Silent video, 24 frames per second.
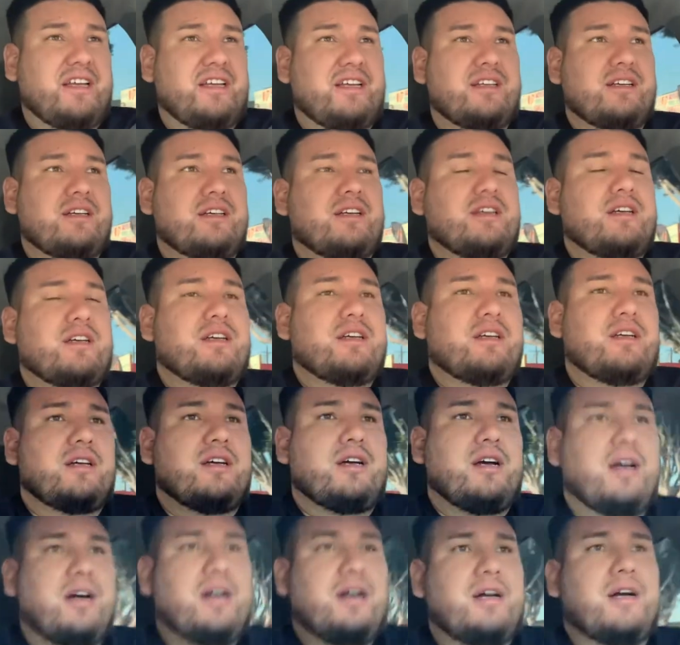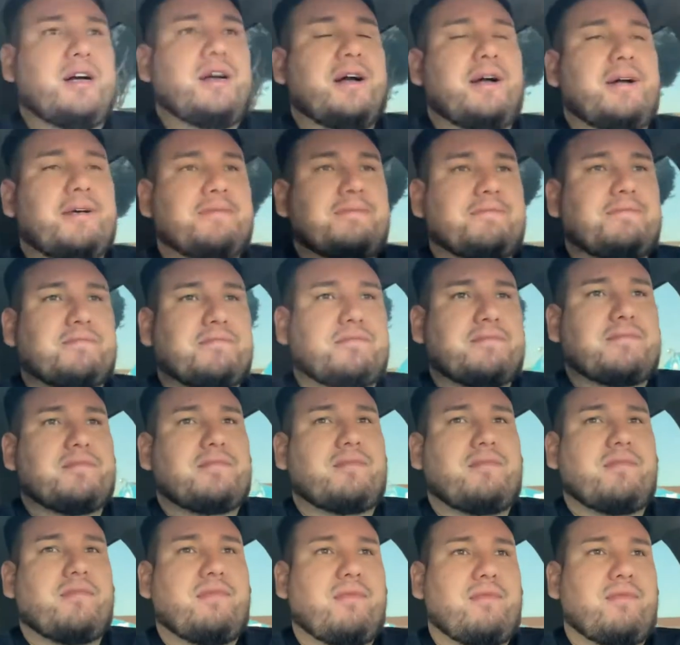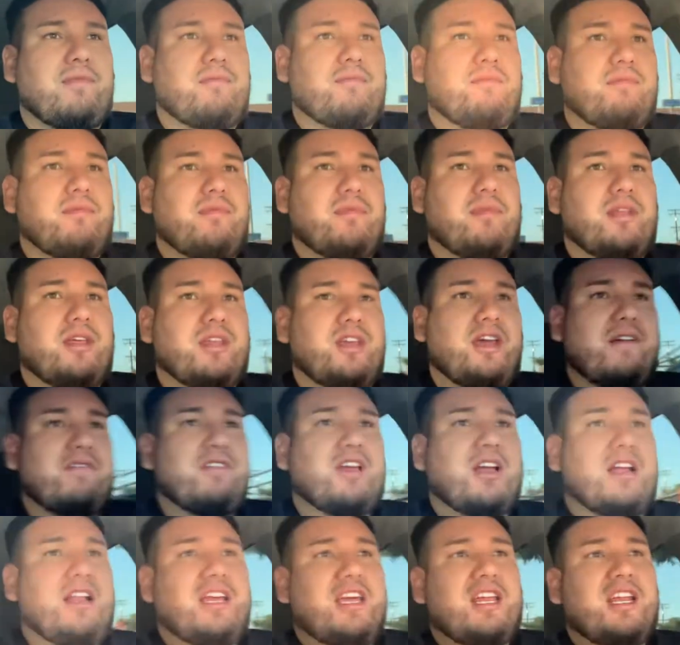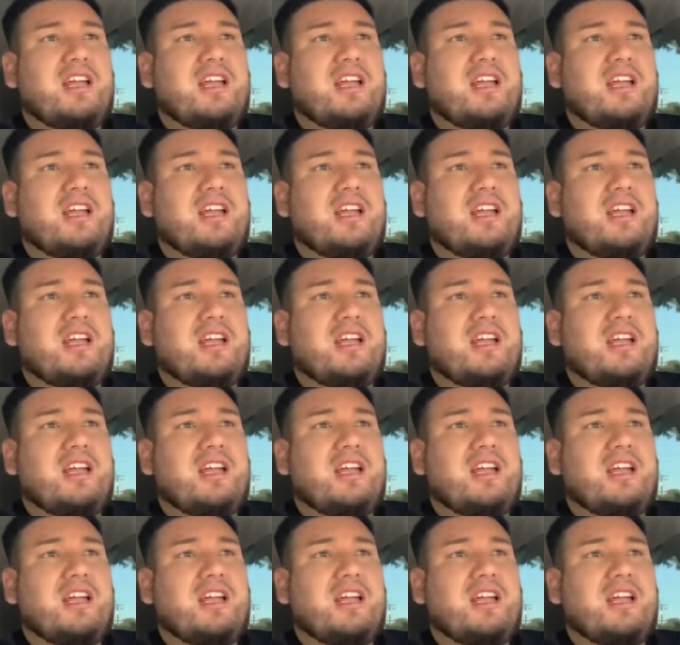Um, you have to clean